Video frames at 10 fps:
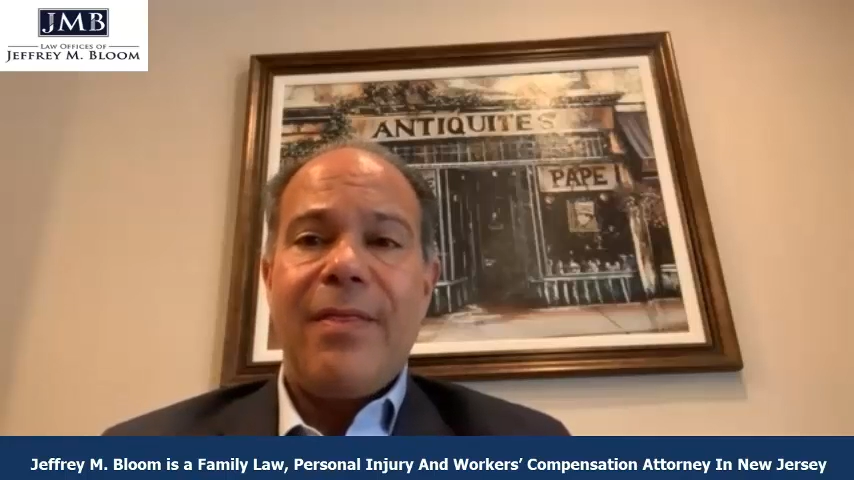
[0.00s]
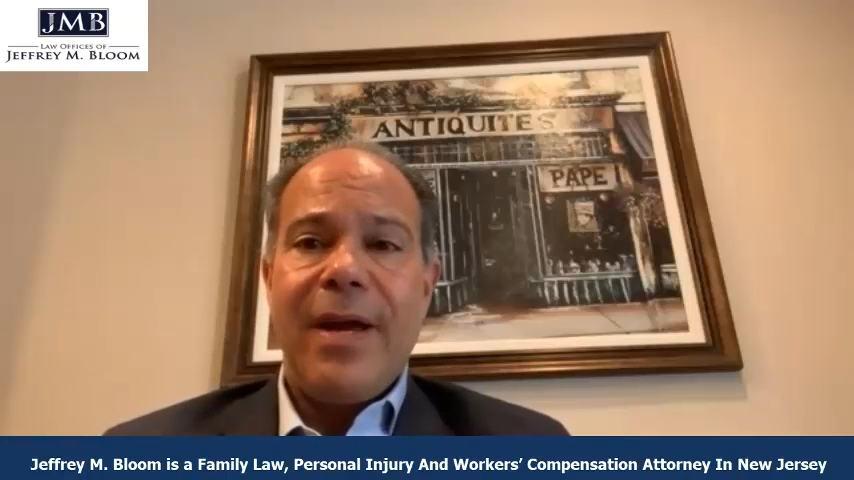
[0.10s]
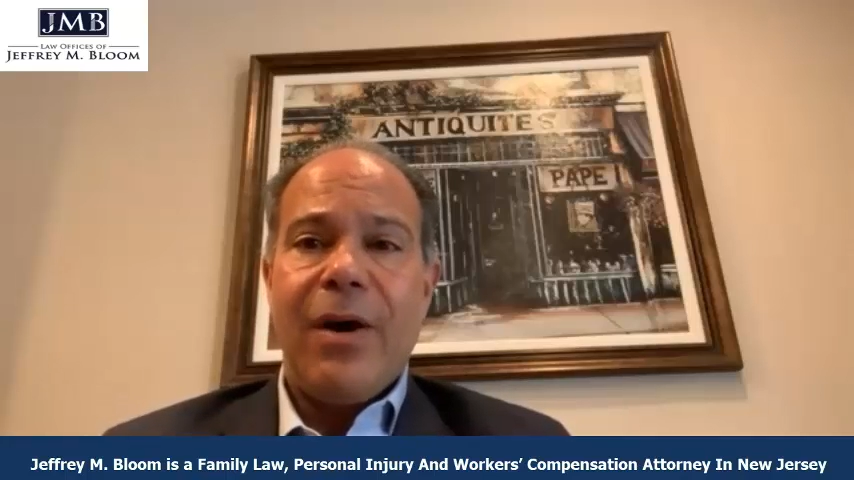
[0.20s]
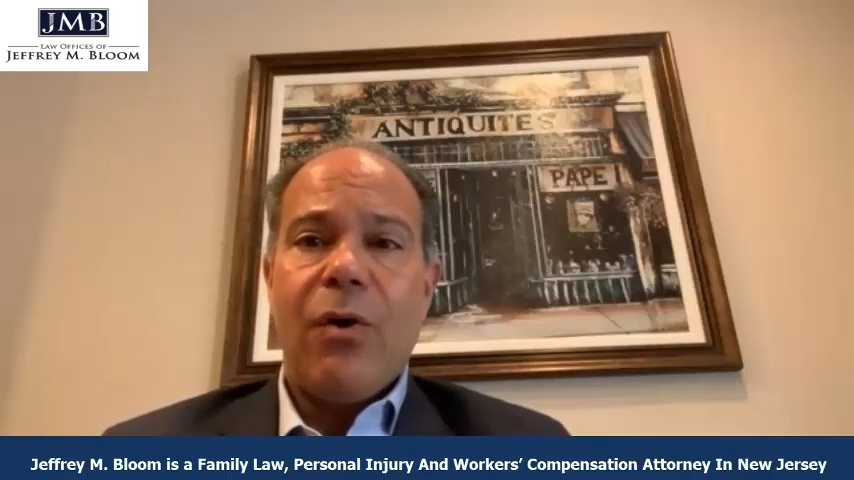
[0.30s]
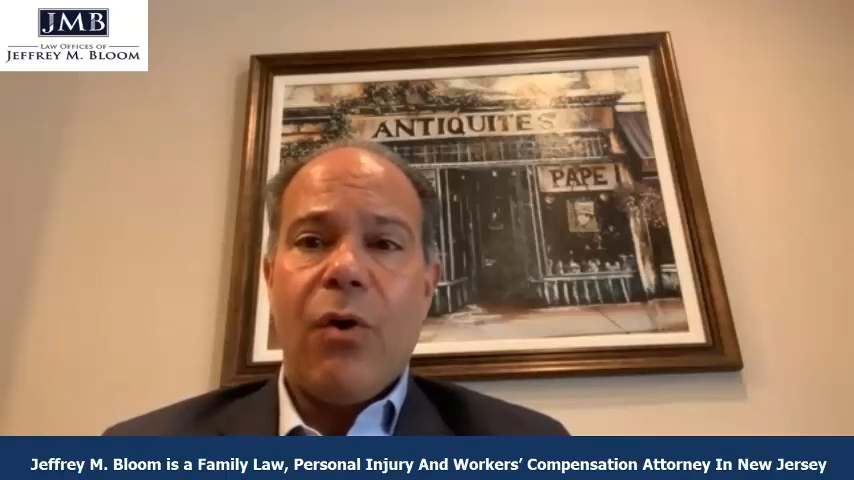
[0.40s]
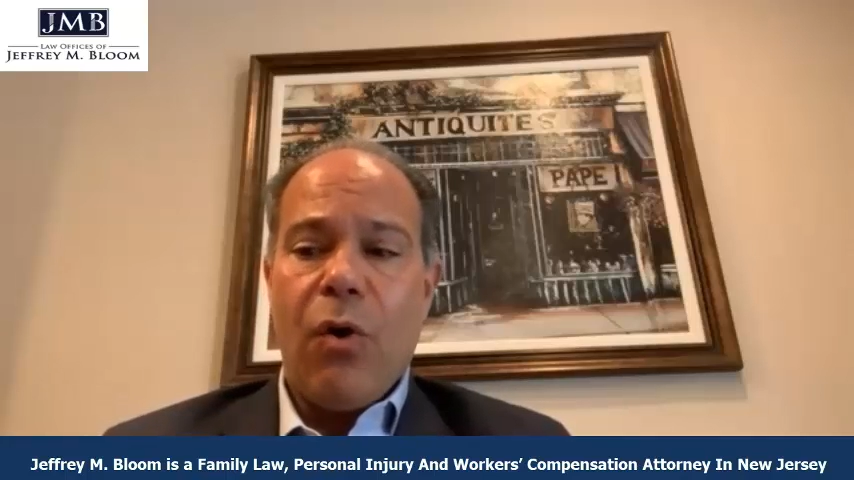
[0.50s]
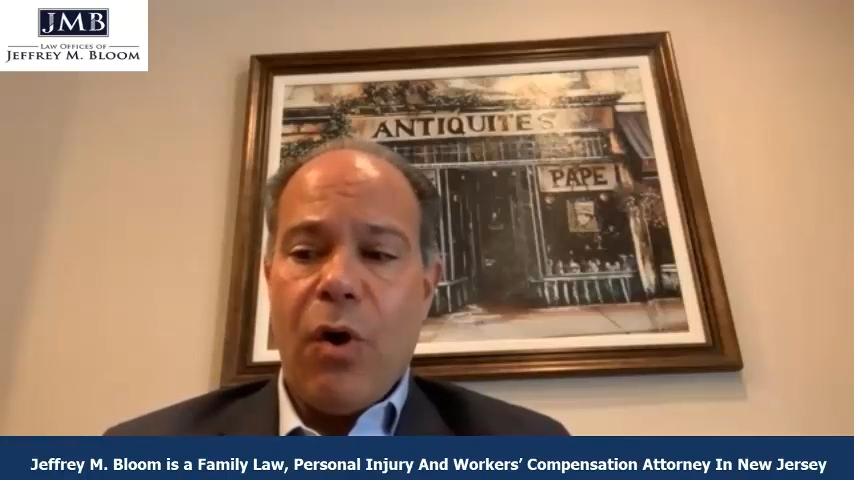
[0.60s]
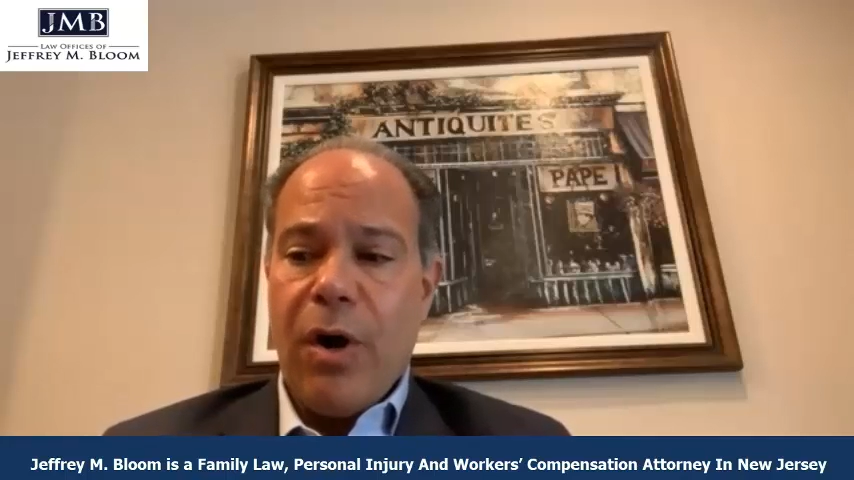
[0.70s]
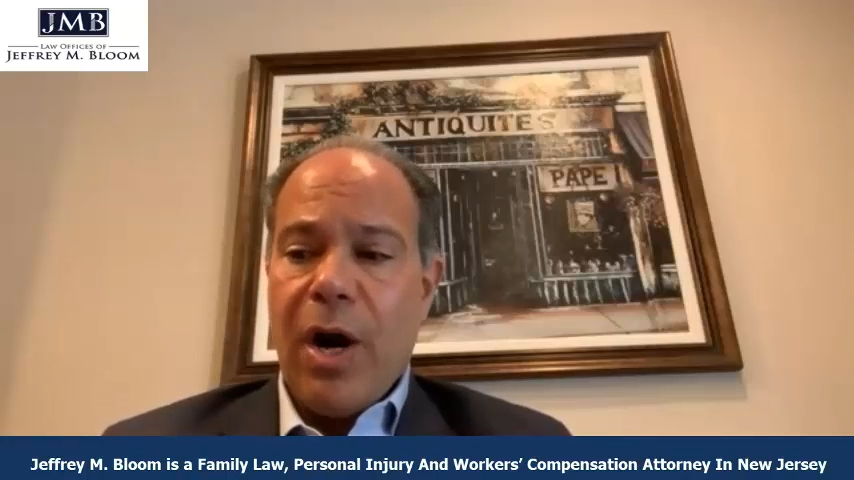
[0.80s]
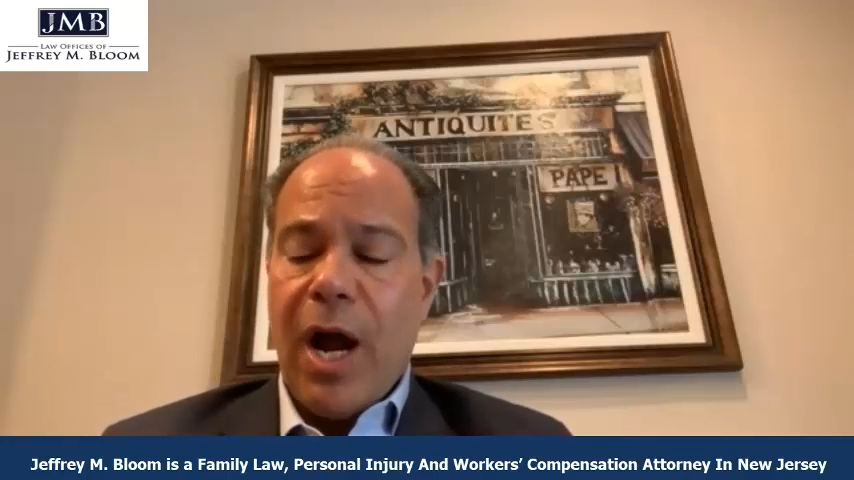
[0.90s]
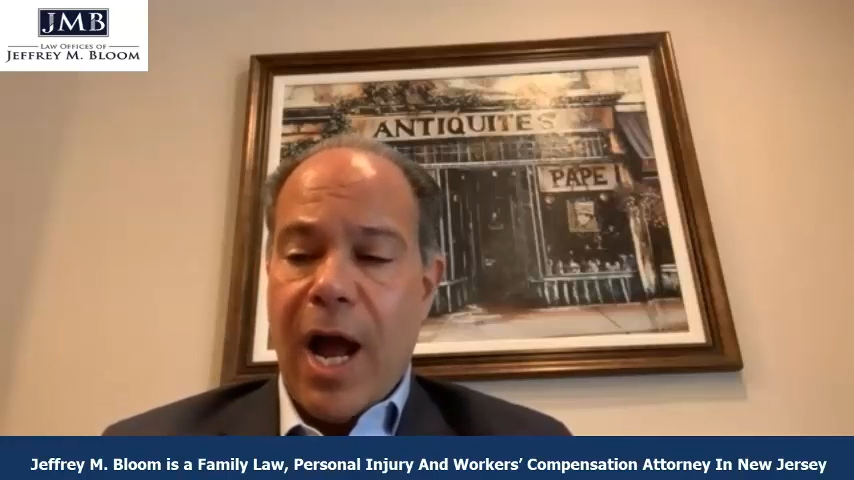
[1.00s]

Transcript: There are